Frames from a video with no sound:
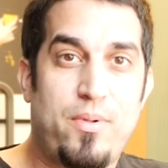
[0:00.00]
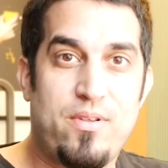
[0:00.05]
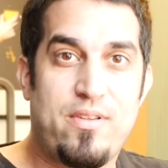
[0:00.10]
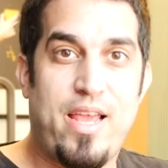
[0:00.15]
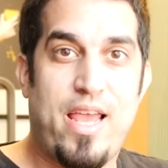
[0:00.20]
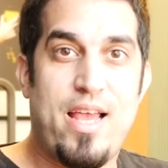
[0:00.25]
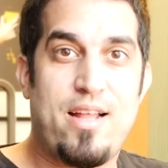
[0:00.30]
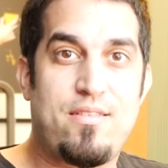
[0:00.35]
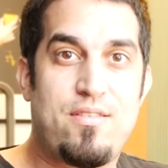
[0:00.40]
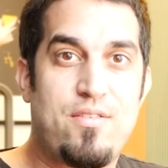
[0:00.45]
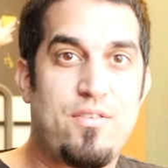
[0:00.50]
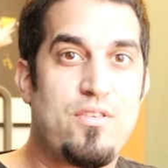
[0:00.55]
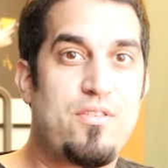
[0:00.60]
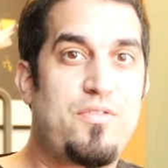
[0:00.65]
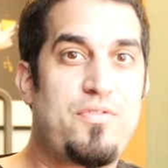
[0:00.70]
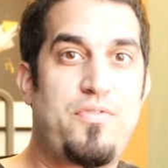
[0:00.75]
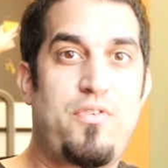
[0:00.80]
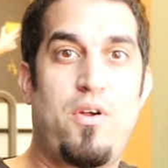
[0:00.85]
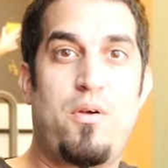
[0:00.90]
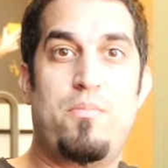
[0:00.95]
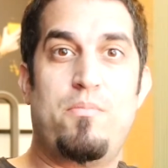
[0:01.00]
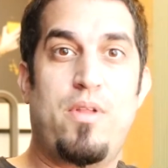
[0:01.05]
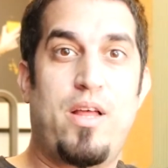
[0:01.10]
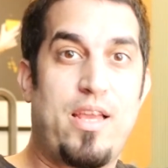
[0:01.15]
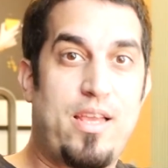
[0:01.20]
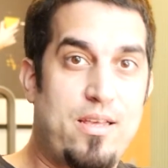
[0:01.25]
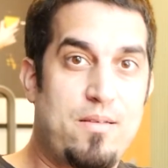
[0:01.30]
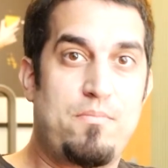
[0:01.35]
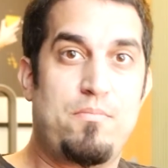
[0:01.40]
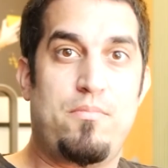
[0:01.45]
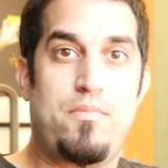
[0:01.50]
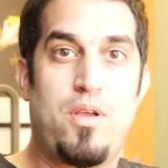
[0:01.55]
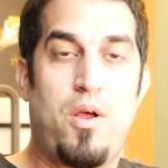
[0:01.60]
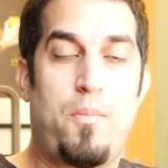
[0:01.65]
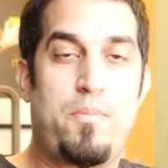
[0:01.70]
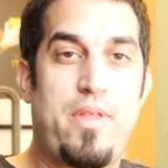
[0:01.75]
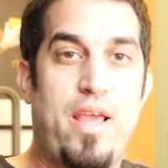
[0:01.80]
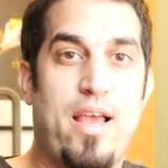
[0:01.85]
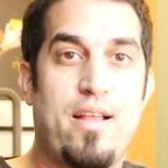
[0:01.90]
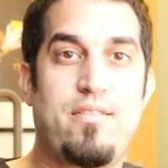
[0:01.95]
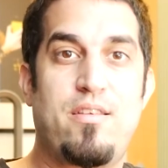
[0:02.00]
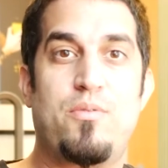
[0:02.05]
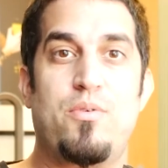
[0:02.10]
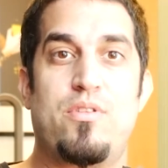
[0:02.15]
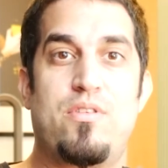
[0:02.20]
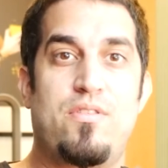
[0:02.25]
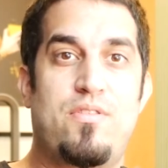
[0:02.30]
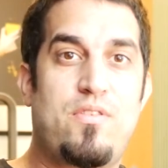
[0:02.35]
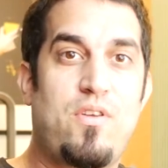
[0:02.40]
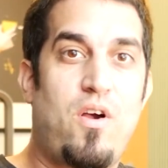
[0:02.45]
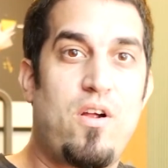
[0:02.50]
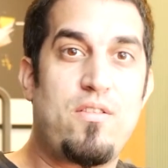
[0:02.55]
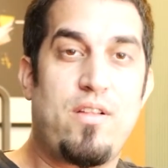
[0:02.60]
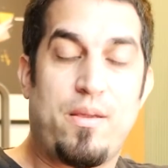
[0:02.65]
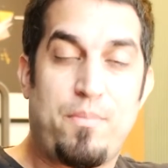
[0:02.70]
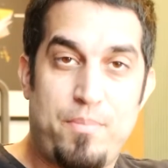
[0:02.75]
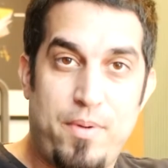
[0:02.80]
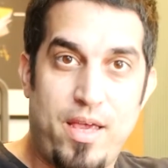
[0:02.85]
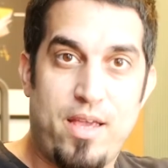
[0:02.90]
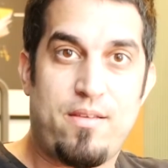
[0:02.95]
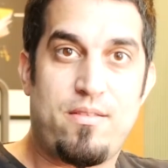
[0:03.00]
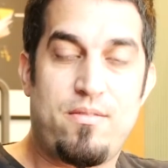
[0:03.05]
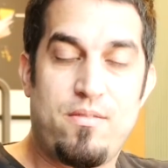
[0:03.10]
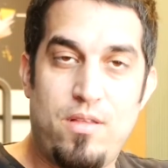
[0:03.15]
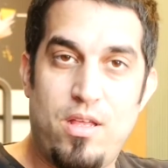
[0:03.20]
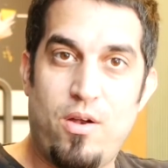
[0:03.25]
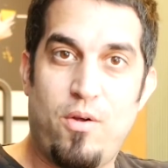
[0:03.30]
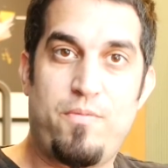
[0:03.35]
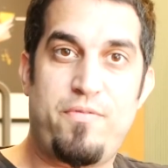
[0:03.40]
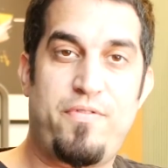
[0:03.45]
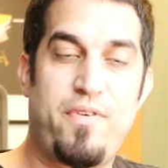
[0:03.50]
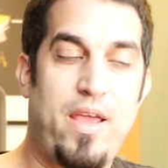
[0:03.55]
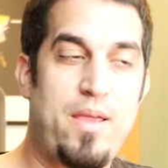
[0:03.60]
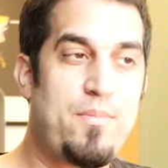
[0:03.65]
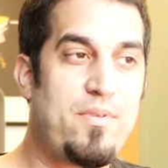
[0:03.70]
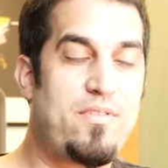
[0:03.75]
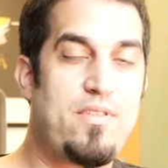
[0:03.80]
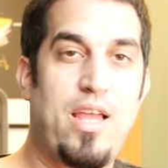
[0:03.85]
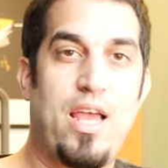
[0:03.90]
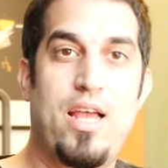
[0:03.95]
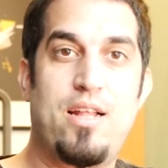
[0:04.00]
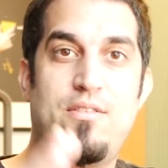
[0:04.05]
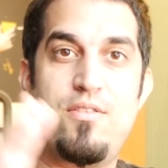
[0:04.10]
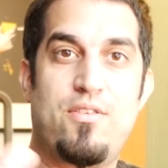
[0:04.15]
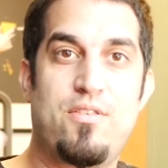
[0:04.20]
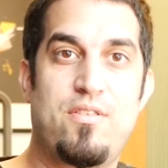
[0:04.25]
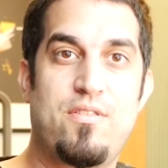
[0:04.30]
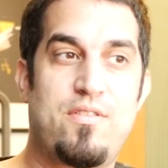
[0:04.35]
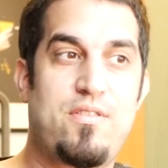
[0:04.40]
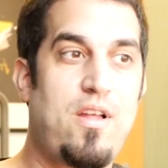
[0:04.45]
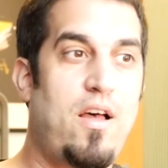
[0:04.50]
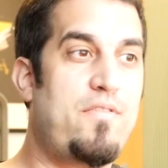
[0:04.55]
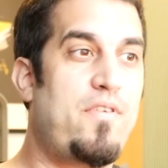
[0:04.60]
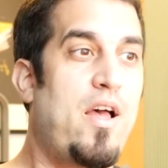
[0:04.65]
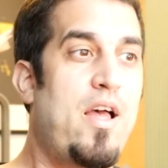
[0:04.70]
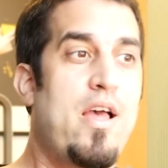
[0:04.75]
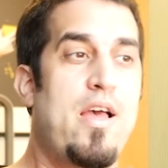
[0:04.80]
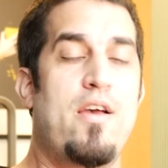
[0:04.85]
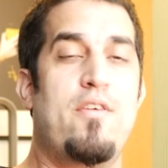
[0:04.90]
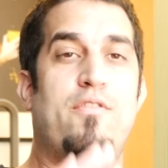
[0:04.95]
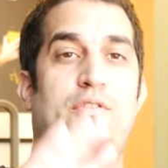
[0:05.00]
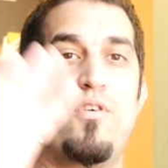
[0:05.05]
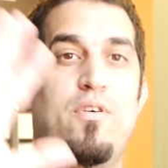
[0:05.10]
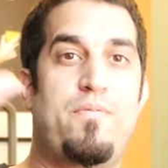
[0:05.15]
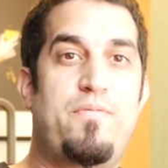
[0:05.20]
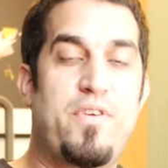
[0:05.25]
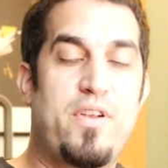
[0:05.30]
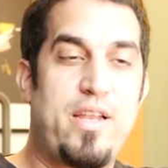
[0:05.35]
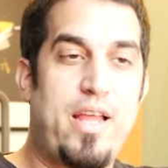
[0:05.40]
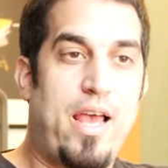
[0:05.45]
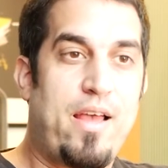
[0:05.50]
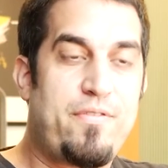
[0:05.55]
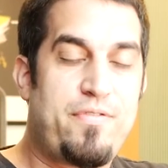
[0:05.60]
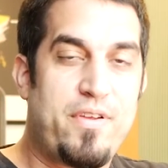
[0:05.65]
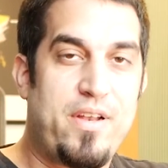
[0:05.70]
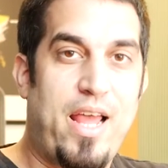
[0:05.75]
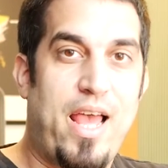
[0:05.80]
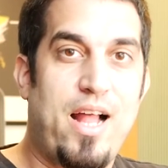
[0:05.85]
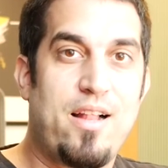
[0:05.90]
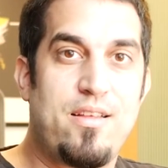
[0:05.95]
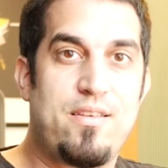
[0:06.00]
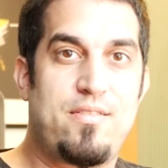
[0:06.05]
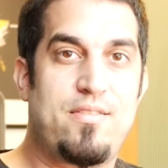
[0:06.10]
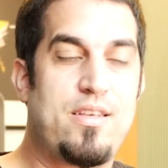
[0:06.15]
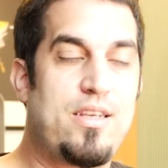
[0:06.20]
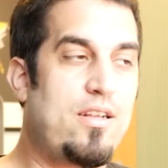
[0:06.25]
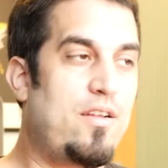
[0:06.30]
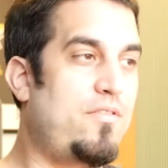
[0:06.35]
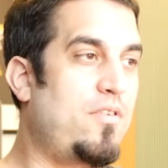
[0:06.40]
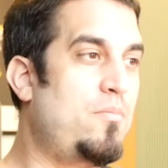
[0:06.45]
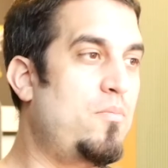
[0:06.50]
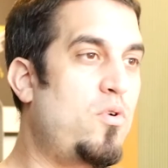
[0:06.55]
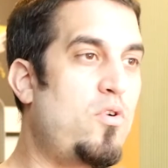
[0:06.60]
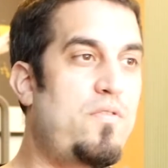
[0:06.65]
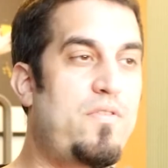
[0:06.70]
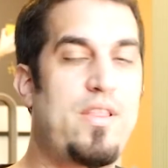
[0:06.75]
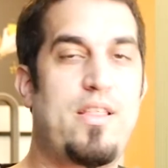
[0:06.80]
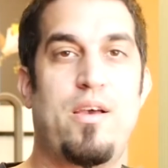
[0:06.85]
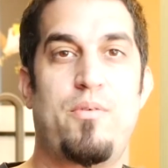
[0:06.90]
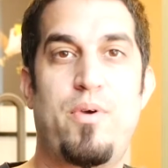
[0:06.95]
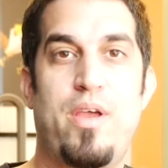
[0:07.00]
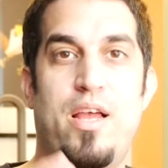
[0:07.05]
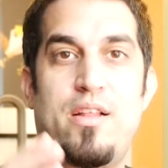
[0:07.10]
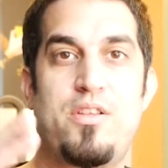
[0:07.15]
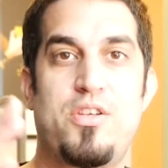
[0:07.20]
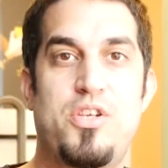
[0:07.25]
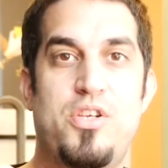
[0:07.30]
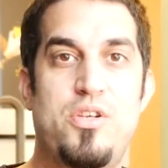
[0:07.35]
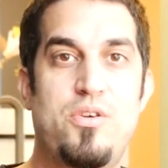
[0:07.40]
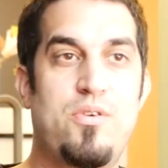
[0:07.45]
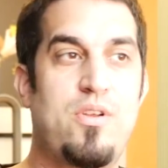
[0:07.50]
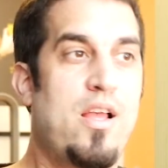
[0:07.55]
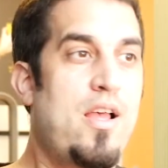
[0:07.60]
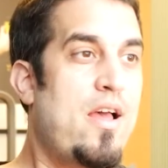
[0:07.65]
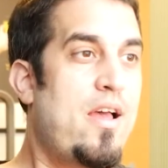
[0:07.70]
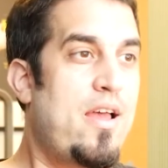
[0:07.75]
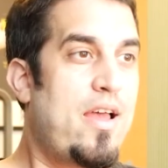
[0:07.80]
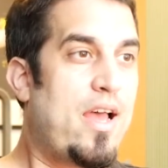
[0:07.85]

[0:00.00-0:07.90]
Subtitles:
dancers from, like, Dancing with the Stars, like big, famous dancers and stuff, for a finale scene of a movie that we had to shoot.